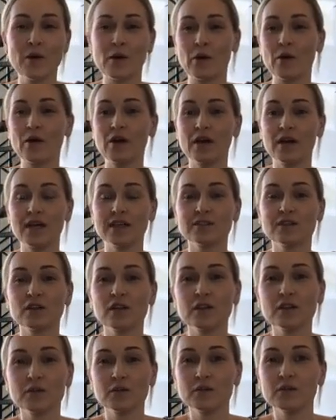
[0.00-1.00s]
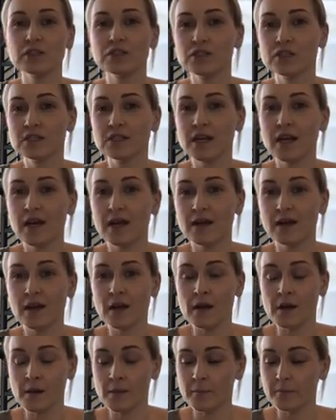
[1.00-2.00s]
Or I saw you just at
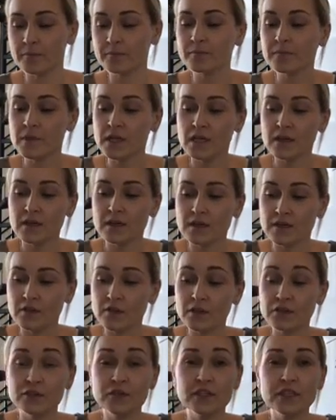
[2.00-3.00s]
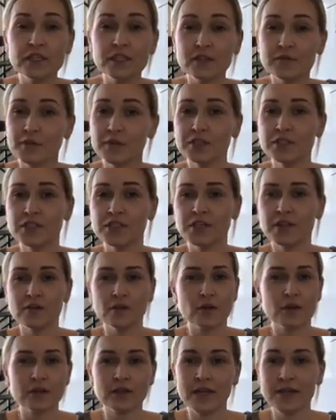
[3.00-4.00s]
the Unique Convention in
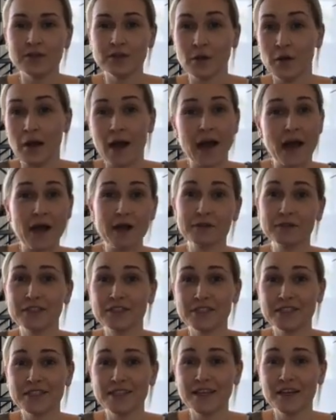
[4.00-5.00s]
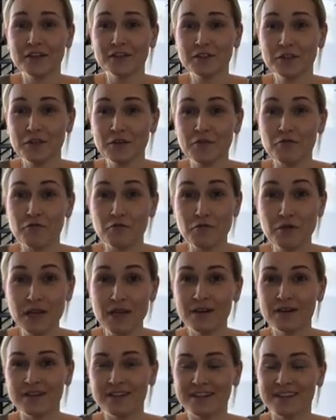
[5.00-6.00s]
Orlando. I was just there too.
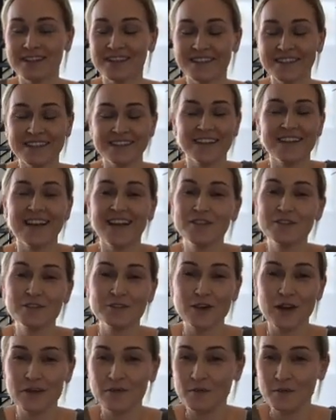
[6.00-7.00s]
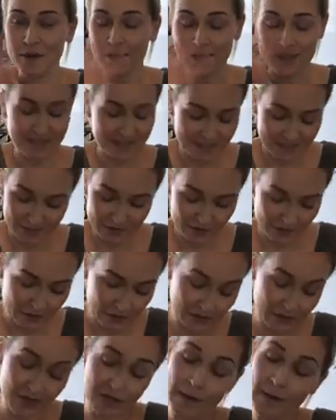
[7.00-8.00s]
Weird. I was driving by. I didn't actually
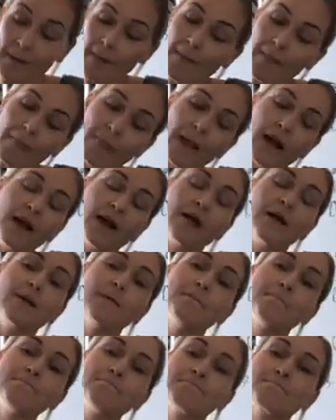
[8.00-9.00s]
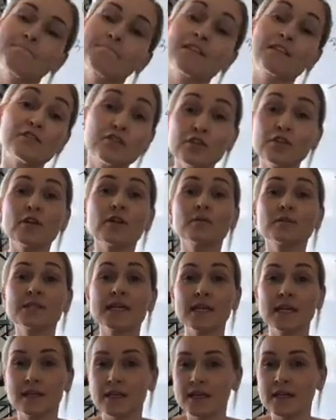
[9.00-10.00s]
go there. Do you know what I'm
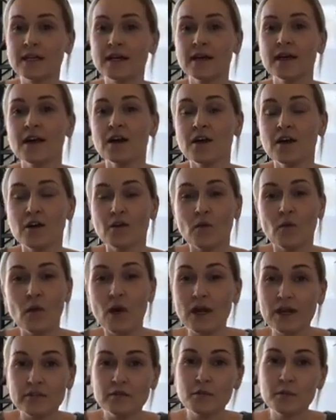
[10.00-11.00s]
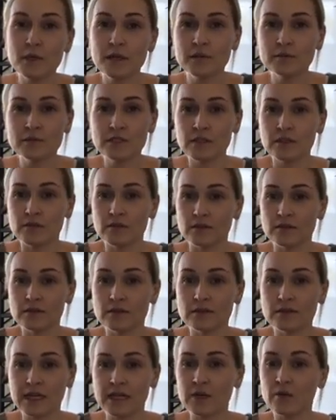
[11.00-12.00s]
saying? Like, what have you been up
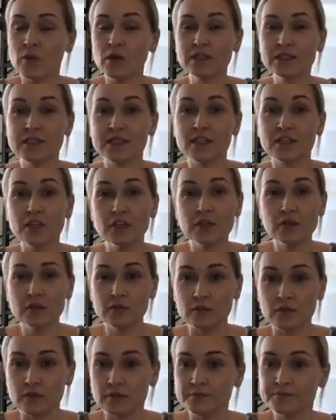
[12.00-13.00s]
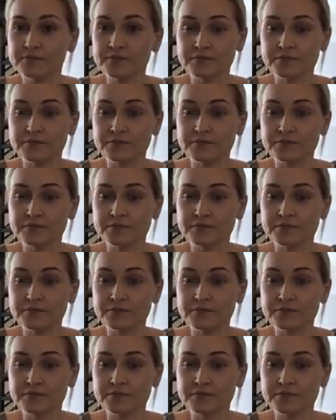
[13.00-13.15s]
to? Like, what's new?